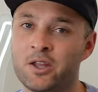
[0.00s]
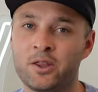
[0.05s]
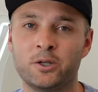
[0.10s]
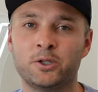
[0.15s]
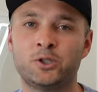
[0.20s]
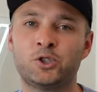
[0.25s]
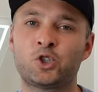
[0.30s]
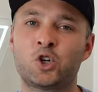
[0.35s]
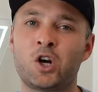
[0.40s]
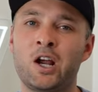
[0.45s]

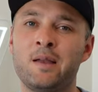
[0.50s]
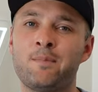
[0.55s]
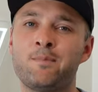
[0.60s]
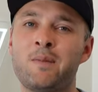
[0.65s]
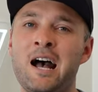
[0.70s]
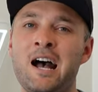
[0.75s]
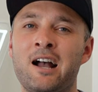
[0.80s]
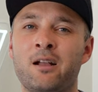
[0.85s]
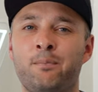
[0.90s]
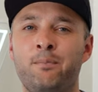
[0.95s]
those
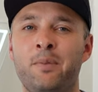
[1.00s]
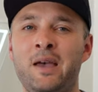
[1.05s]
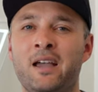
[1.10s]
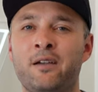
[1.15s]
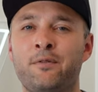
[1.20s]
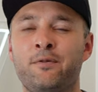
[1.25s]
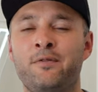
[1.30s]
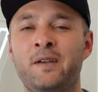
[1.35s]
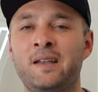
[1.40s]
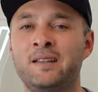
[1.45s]
trademark
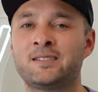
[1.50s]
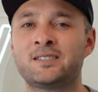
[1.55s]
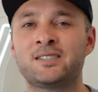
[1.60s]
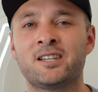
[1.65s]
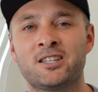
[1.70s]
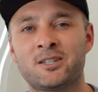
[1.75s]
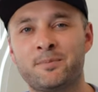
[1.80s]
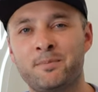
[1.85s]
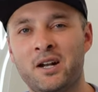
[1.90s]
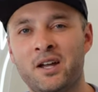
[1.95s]
back
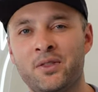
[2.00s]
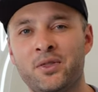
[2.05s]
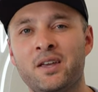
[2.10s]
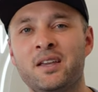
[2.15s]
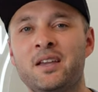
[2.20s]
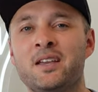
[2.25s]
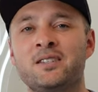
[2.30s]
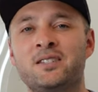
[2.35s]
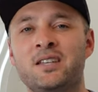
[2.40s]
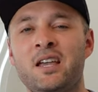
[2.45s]
fences. But I
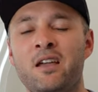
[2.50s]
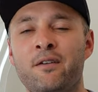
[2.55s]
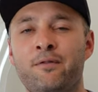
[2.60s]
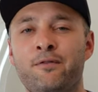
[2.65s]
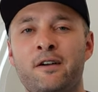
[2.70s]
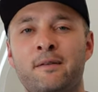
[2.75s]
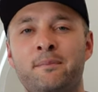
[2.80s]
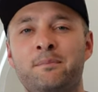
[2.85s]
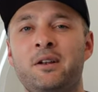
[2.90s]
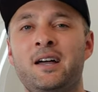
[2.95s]
think his
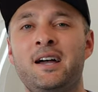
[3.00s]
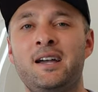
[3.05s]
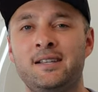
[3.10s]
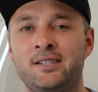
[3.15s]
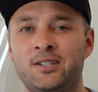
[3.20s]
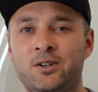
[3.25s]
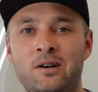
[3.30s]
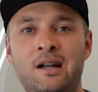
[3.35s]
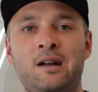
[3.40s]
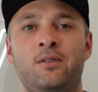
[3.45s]
effort
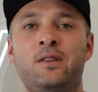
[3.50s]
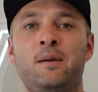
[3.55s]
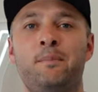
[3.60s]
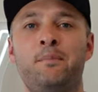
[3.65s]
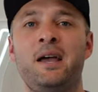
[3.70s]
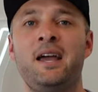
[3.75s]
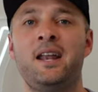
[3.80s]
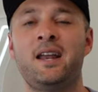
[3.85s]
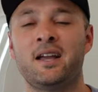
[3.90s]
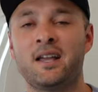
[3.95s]
plays around the
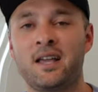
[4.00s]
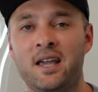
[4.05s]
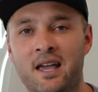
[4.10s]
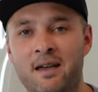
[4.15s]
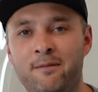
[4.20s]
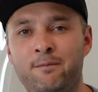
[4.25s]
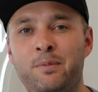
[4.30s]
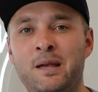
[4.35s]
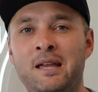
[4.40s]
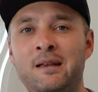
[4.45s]
paddock
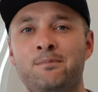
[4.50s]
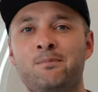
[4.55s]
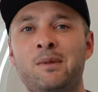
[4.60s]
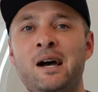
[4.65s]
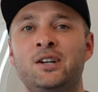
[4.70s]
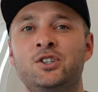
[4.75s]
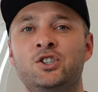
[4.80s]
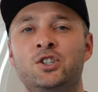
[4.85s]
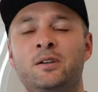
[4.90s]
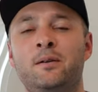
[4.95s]
have been
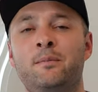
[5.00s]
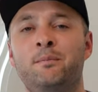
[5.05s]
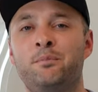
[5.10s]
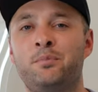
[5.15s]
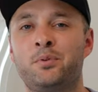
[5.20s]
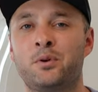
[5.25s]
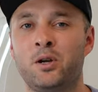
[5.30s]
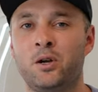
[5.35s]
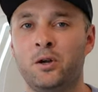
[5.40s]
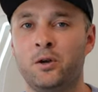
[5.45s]
much
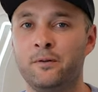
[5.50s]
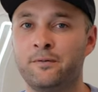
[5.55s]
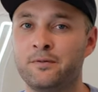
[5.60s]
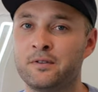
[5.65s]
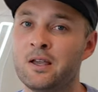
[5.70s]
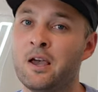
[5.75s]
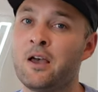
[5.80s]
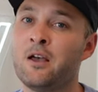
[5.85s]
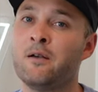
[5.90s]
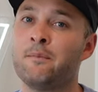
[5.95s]

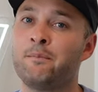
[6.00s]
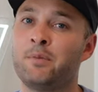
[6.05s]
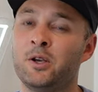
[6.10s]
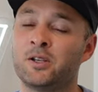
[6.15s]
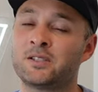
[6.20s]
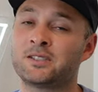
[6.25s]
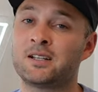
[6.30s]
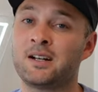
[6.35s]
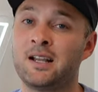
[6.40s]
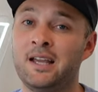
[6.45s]
improved.
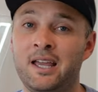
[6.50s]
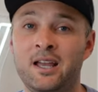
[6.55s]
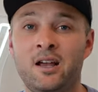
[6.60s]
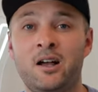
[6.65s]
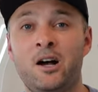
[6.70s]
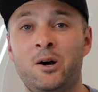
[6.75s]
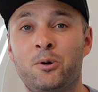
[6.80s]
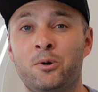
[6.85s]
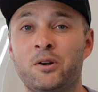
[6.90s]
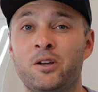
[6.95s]
Personally,
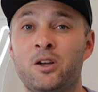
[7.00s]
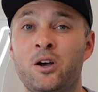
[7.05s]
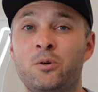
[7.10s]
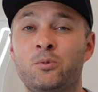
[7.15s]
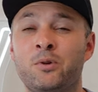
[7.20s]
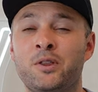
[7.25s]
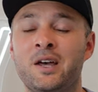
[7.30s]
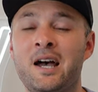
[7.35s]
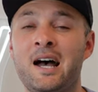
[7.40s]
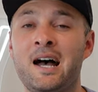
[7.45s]
I would have gone
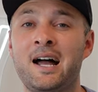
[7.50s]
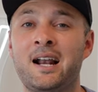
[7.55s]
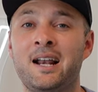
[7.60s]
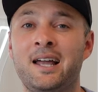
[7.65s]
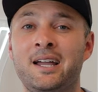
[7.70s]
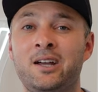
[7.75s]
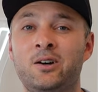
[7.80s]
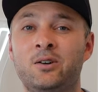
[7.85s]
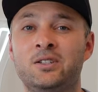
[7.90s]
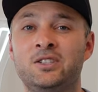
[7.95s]
with
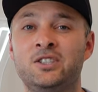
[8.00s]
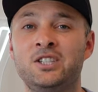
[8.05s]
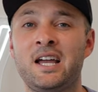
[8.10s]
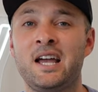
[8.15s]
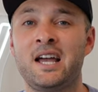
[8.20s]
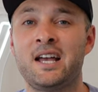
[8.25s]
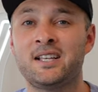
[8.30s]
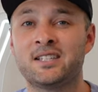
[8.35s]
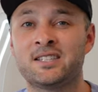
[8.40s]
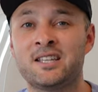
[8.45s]
Ale or
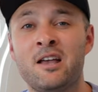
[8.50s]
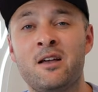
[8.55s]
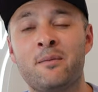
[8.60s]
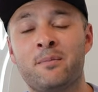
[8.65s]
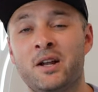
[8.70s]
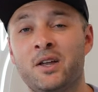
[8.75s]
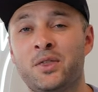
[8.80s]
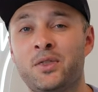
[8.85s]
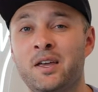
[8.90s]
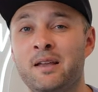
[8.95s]
Jazz,
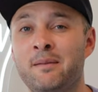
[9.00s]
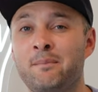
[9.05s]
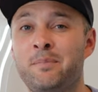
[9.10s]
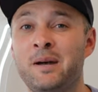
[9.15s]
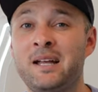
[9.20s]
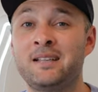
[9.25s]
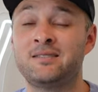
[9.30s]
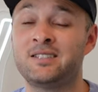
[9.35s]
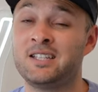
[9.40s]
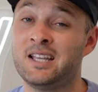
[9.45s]
but I think
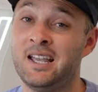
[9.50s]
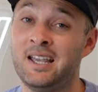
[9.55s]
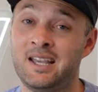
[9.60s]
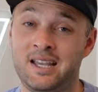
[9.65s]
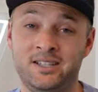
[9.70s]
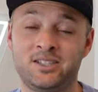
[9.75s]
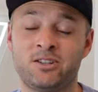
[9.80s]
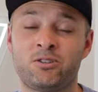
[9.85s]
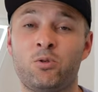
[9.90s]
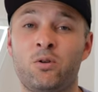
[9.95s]
Bunty,
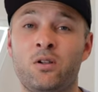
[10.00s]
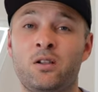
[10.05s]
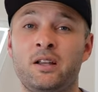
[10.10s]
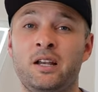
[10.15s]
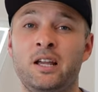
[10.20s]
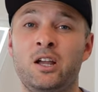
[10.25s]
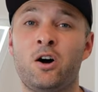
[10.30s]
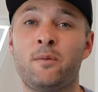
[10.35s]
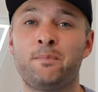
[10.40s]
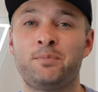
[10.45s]
he's a
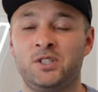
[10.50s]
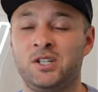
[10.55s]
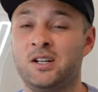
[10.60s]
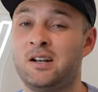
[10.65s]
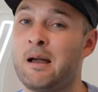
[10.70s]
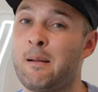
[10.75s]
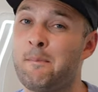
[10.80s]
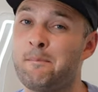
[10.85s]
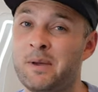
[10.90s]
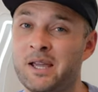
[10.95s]
quality
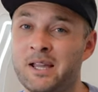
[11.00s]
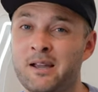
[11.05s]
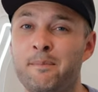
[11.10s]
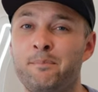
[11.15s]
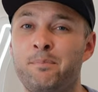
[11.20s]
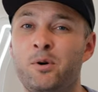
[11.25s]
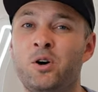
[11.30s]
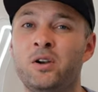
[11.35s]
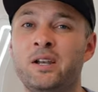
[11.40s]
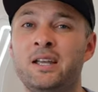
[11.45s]
option, a bigger
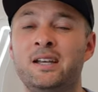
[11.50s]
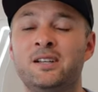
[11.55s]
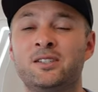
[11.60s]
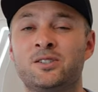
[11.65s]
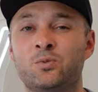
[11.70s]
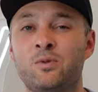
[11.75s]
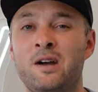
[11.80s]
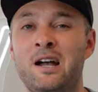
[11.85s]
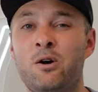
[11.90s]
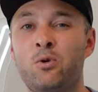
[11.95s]
body
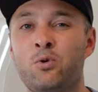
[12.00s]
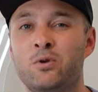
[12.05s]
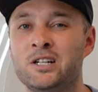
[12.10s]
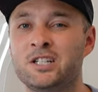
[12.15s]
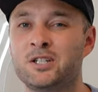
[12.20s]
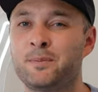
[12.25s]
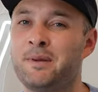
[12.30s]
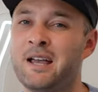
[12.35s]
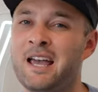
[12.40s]
as well, which